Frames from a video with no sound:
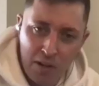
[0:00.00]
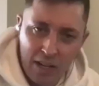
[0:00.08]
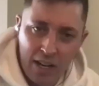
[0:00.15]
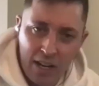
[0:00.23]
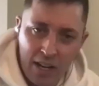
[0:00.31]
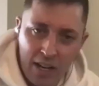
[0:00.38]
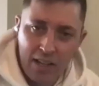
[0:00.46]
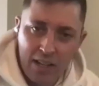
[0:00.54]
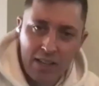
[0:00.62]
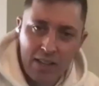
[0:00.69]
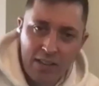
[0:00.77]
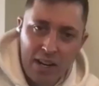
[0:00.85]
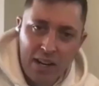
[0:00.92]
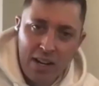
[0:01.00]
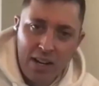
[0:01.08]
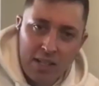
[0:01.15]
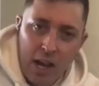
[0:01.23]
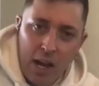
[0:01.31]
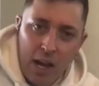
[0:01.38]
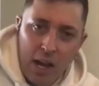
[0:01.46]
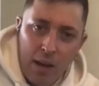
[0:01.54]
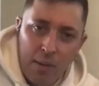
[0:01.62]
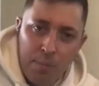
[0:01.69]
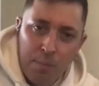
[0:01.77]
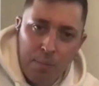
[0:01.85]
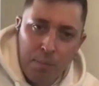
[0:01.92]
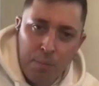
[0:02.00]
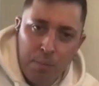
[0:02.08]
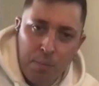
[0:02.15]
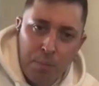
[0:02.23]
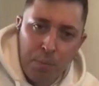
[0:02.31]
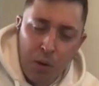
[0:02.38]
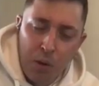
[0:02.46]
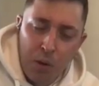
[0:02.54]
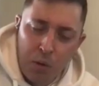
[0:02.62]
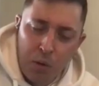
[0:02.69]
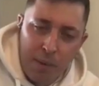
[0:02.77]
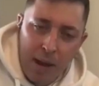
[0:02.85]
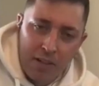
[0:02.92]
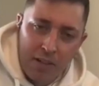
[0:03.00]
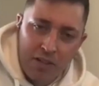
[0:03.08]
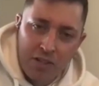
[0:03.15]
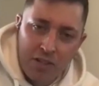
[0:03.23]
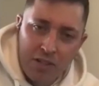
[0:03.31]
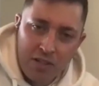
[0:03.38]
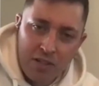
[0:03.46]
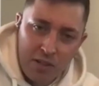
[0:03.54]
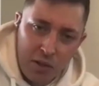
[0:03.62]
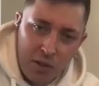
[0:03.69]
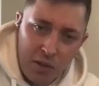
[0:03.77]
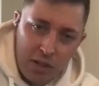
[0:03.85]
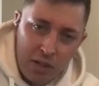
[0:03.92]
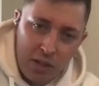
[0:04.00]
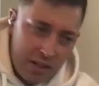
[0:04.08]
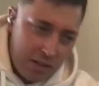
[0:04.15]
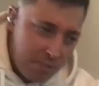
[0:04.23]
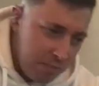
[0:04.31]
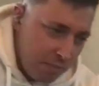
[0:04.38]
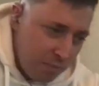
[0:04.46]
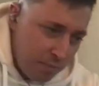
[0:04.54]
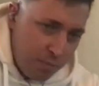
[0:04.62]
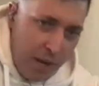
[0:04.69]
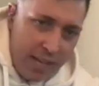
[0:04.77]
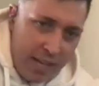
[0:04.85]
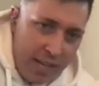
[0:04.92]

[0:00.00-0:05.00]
in it. There's a pool smash. So like you break the